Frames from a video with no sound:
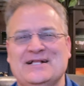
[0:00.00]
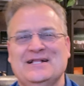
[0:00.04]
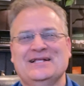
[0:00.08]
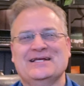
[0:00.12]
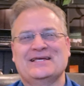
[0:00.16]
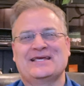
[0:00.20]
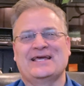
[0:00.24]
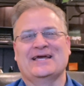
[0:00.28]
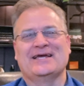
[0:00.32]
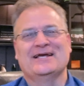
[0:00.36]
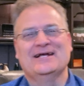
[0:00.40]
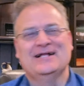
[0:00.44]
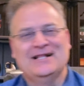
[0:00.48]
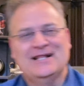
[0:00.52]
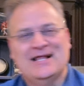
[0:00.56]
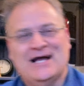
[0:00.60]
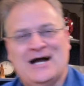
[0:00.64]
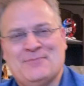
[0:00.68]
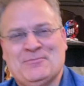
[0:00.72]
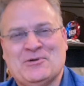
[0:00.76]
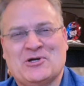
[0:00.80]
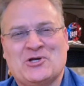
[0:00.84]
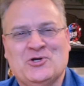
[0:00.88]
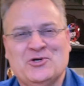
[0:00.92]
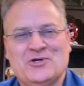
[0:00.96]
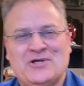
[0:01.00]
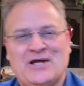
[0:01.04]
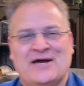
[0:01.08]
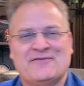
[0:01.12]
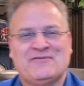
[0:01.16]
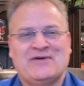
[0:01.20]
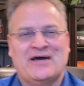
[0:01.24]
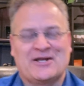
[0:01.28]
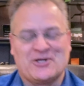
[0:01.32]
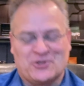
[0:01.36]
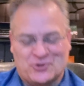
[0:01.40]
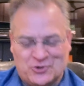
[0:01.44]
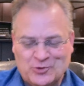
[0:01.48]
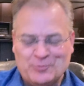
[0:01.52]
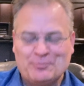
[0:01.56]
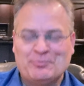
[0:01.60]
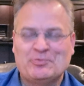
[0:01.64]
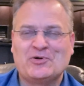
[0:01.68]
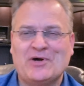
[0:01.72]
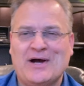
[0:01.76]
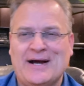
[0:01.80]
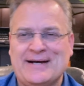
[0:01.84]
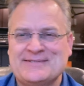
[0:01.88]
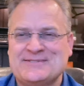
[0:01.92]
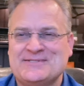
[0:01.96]
Okay, I've got a good
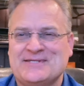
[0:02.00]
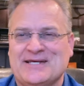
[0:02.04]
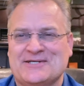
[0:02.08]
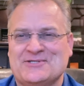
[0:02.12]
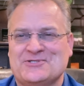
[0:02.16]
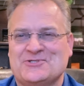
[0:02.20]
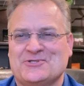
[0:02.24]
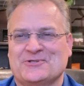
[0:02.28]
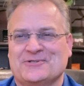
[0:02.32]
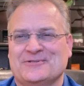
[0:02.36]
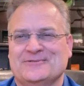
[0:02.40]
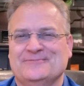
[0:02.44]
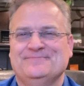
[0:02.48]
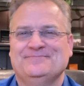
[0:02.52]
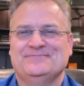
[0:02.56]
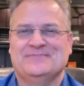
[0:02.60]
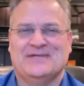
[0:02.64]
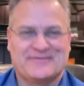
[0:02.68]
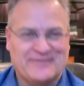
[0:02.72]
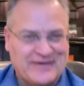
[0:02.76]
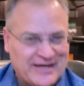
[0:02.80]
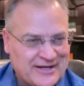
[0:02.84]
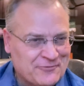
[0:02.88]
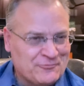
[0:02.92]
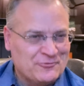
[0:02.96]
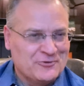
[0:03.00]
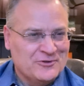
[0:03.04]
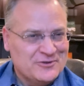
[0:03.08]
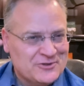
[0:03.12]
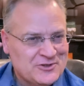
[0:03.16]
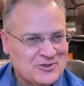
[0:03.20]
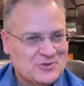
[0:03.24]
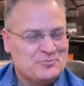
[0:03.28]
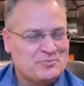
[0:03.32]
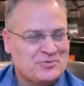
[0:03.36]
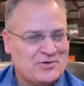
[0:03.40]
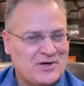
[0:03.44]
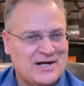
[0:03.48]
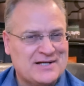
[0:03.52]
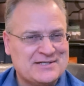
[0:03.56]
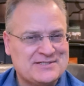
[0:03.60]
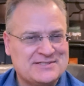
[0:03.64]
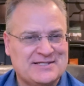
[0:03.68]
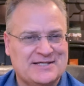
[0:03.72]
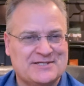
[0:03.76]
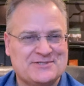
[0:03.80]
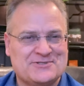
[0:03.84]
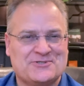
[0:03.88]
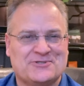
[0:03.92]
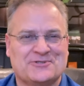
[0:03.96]
processor. I've got a really good
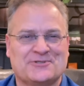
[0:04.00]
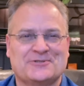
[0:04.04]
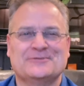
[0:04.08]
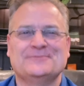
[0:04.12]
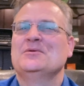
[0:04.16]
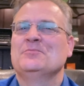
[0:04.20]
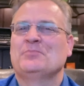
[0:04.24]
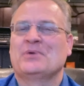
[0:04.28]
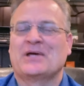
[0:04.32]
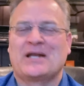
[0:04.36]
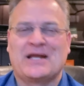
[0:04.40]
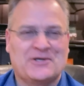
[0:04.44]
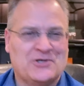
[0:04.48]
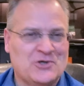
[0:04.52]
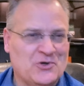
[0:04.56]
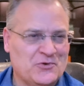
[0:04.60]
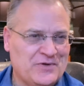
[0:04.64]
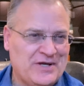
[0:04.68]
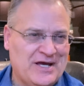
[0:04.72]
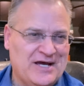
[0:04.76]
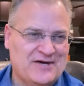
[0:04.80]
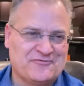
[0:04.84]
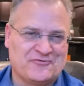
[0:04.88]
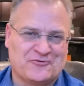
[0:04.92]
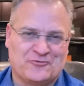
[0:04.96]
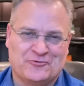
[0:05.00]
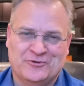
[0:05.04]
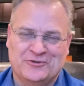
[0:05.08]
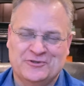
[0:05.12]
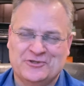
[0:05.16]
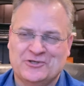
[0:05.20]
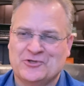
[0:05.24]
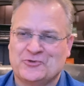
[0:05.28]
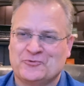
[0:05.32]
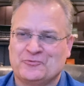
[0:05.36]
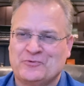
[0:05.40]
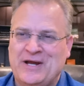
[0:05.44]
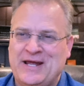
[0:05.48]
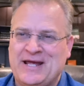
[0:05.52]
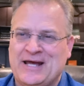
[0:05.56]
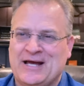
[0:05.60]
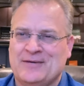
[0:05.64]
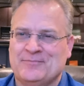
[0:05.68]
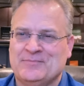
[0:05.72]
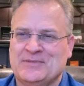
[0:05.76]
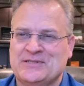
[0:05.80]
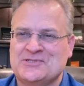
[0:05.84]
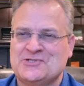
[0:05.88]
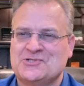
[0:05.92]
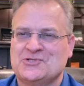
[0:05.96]
processor, but I don't have really good
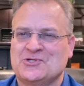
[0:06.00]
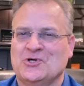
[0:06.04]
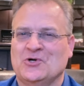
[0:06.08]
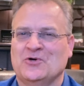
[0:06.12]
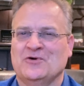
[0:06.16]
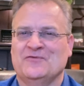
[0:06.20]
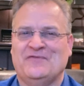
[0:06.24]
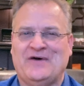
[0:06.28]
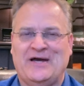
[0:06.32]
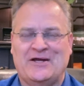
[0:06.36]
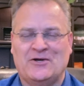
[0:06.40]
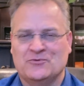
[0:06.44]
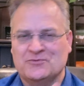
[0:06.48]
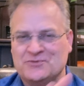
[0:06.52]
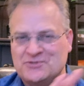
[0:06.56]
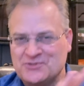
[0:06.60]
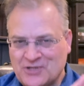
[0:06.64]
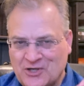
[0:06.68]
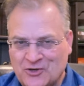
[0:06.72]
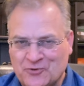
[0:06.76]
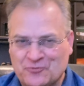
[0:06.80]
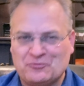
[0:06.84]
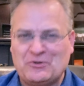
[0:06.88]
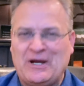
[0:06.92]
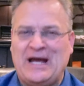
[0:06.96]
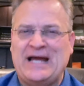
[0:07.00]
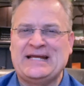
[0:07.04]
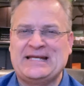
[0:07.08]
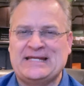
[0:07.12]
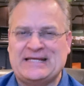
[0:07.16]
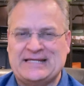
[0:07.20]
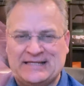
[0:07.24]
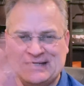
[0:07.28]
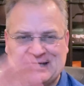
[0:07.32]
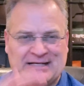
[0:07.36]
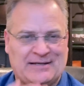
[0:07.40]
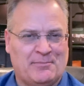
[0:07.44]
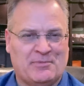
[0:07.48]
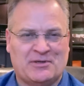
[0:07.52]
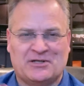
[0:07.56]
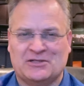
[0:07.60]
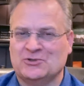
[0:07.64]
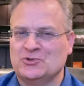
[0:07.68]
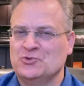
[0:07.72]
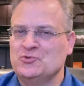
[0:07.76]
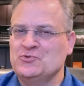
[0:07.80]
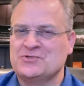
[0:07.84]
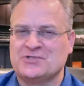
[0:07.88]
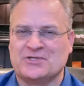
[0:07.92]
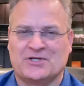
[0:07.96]
RAM, and so if I don't start writing, I'm going
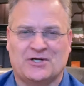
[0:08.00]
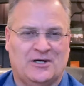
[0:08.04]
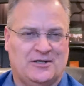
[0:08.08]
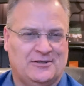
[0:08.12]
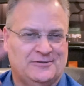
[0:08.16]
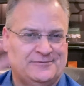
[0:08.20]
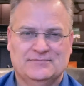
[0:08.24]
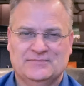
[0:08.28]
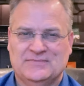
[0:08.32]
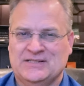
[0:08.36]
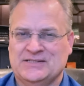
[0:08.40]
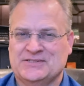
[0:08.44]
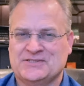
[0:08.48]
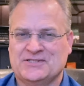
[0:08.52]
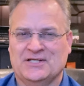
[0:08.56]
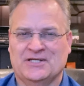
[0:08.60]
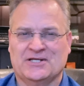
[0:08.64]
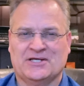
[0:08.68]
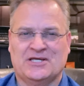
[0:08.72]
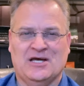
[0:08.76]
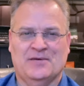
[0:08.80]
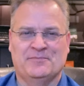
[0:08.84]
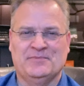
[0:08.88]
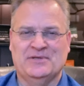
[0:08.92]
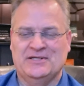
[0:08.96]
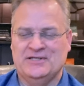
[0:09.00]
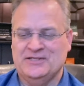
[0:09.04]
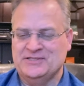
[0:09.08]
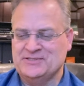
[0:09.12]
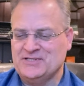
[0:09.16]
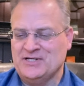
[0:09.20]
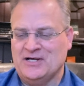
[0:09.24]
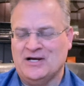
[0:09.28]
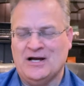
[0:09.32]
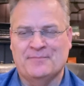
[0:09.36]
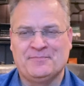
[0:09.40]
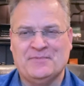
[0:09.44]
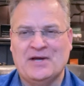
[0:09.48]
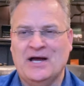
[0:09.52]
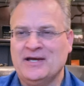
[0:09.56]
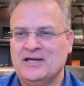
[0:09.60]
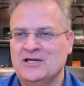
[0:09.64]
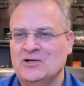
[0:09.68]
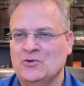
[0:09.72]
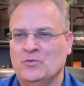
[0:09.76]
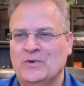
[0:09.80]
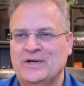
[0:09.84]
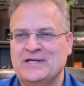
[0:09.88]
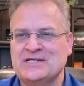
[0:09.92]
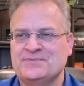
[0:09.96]
to lose it all. It's going to come in easy. So I'm not
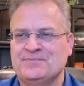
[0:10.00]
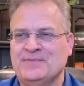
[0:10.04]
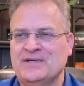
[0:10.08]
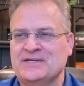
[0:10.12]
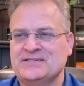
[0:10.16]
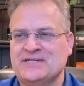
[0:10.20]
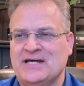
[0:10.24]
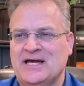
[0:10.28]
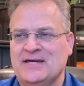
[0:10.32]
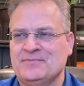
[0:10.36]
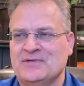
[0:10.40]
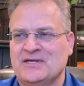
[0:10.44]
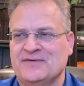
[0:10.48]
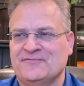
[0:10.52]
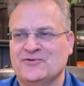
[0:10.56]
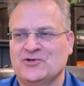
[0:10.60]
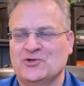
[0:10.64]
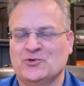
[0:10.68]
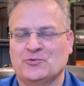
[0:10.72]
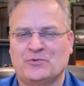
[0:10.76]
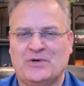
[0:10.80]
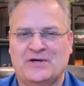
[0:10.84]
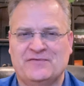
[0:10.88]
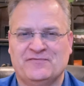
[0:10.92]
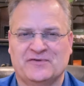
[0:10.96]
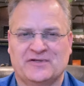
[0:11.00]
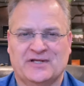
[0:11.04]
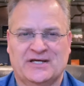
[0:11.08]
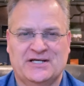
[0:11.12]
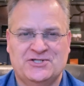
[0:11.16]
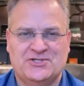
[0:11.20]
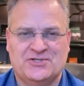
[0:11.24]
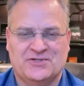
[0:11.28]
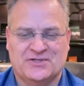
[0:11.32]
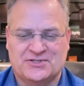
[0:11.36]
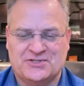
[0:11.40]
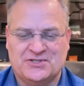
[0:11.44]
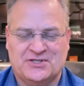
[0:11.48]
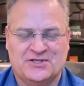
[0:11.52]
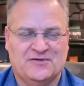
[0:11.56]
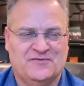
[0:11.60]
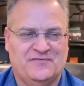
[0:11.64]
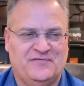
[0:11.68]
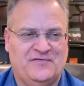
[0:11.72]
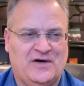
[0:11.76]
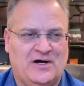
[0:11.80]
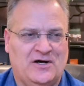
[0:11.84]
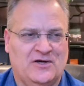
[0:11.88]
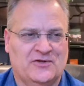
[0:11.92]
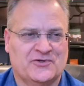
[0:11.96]
going to waste my time giving you revelation that's going
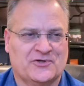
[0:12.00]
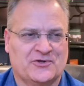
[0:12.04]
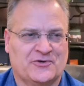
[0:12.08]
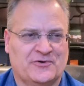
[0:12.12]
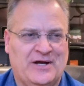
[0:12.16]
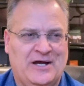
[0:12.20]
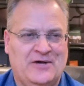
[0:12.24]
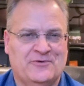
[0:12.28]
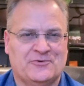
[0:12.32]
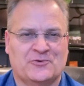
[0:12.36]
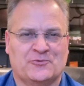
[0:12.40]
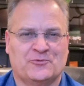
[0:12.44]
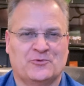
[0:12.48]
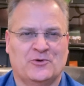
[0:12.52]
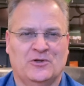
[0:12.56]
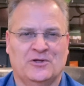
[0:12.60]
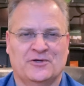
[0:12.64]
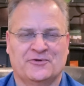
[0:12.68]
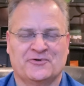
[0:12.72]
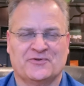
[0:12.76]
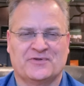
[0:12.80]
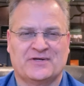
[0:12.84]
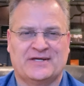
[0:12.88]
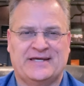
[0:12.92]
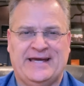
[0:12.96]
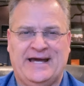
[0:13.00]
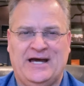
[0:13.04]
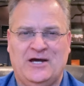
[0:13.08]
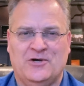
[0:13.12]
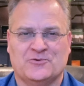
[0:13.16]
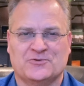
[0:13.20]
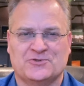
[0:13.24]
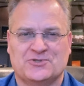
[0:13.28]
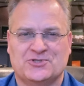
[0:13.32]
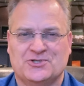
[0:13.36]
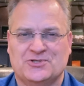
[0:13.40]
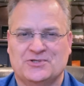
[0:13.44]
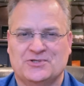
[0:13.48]
to fall on the ground and roll under the couch.